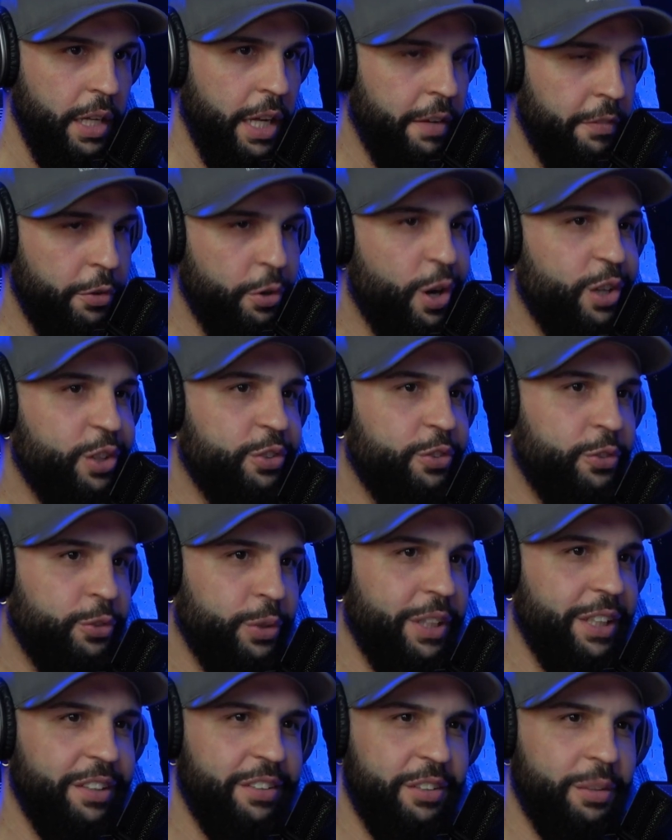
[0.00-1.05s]
If you're on the
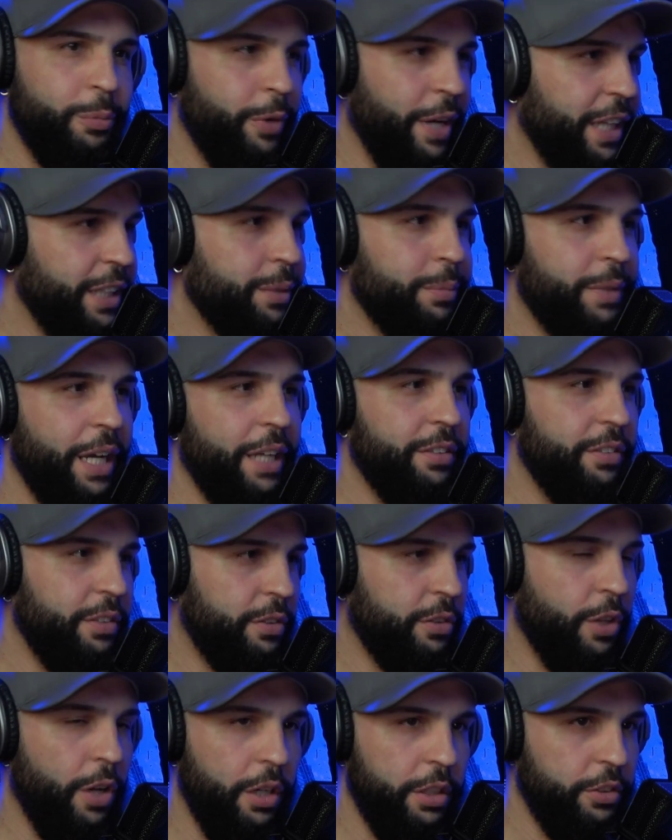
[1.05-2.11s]
street and some random guy's
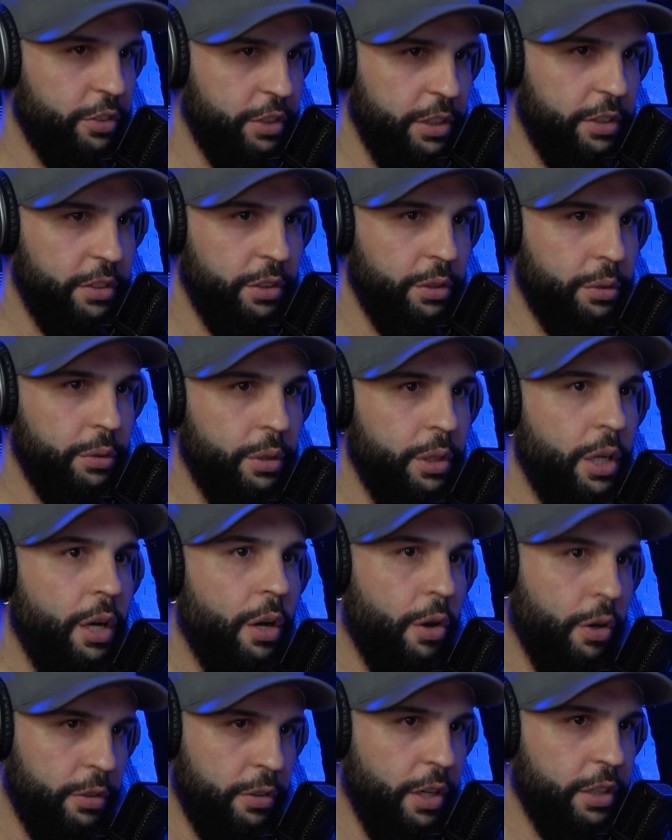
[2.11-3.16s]
just talking shit to you
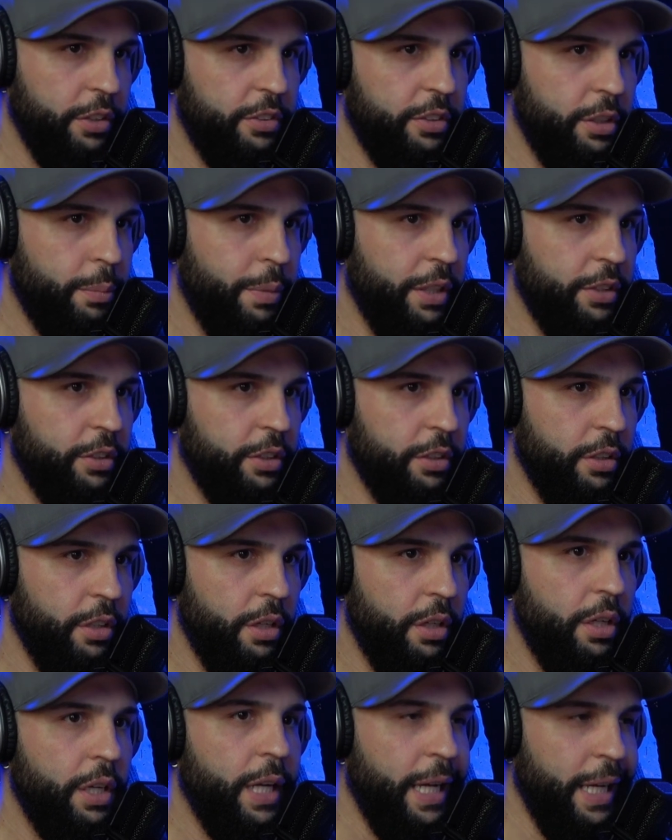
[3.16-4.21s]
or talking shit about your
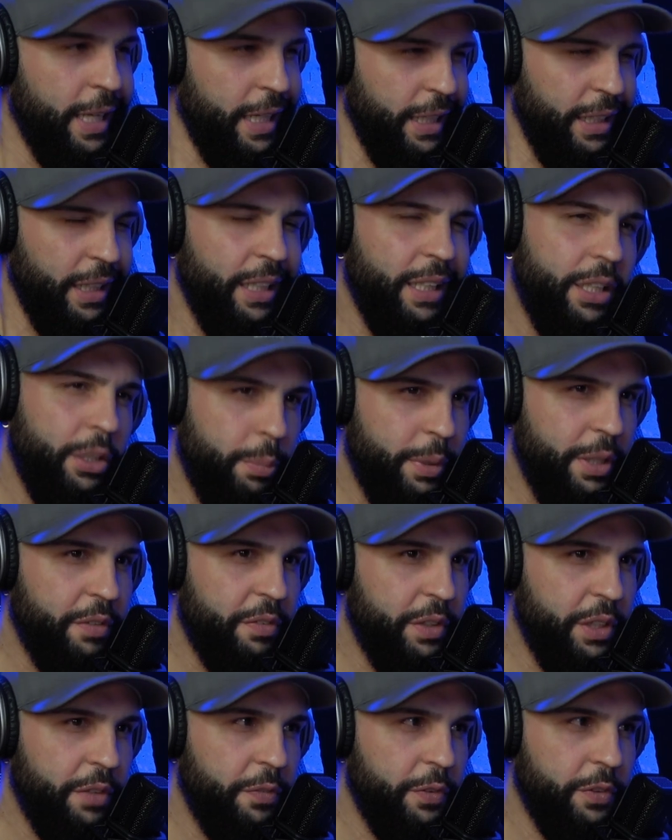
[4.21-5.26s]
girl, a little bit of
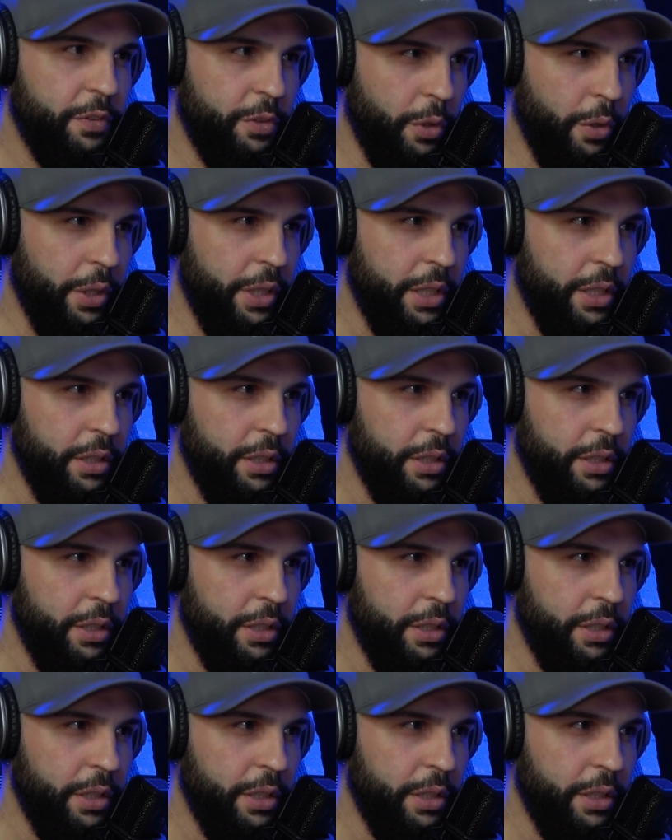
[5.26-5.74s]
a different story,